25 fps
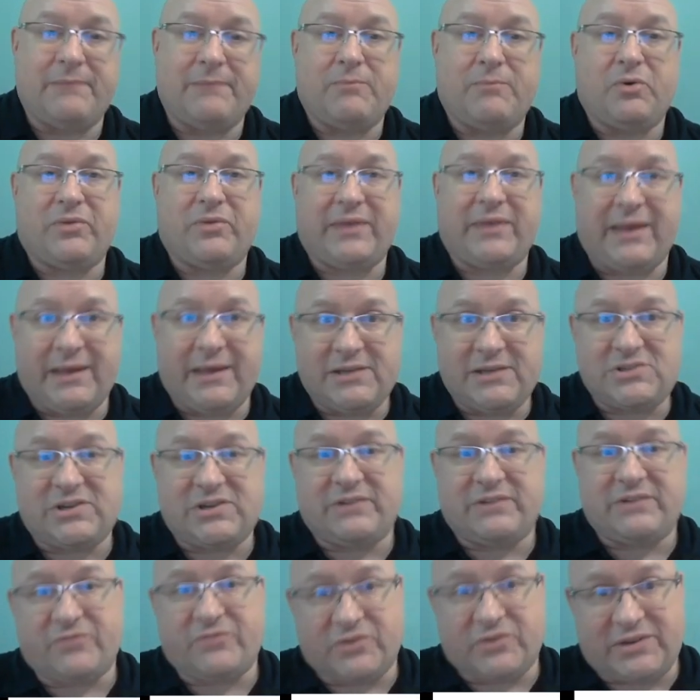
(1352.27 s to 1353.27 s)
Both edge
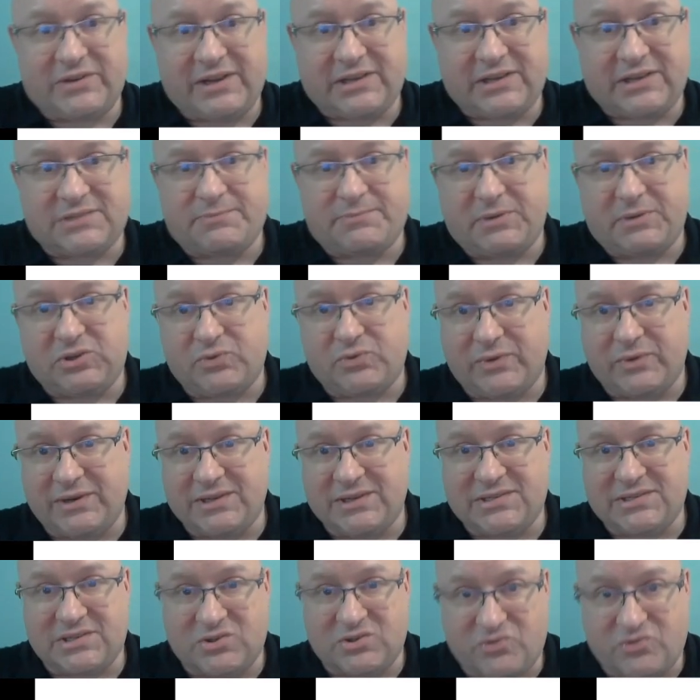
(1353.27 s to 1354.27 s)
and vertex
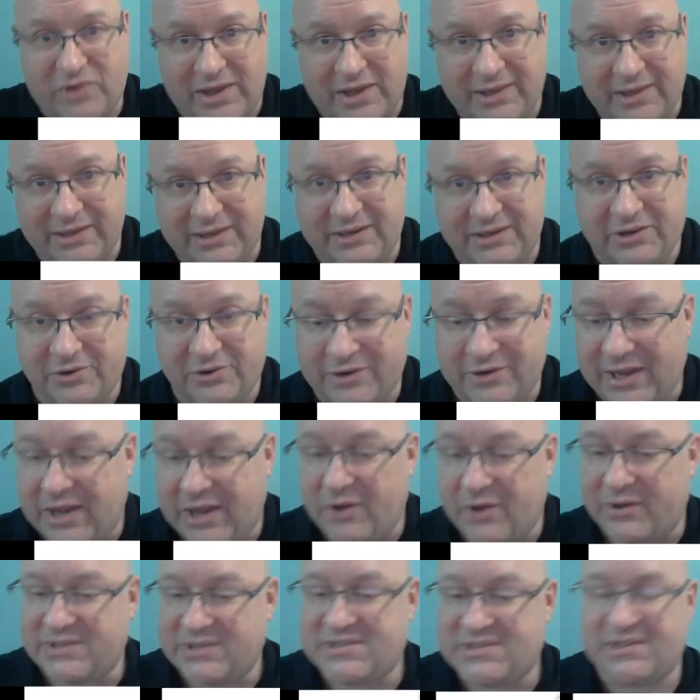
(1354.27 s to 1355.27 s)
betweenness centrality are
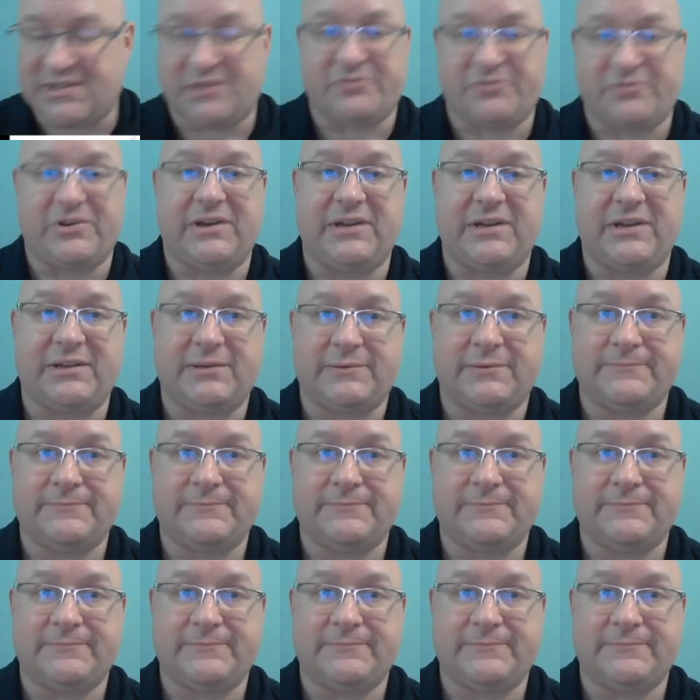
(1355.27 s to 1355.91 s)
now accelerated.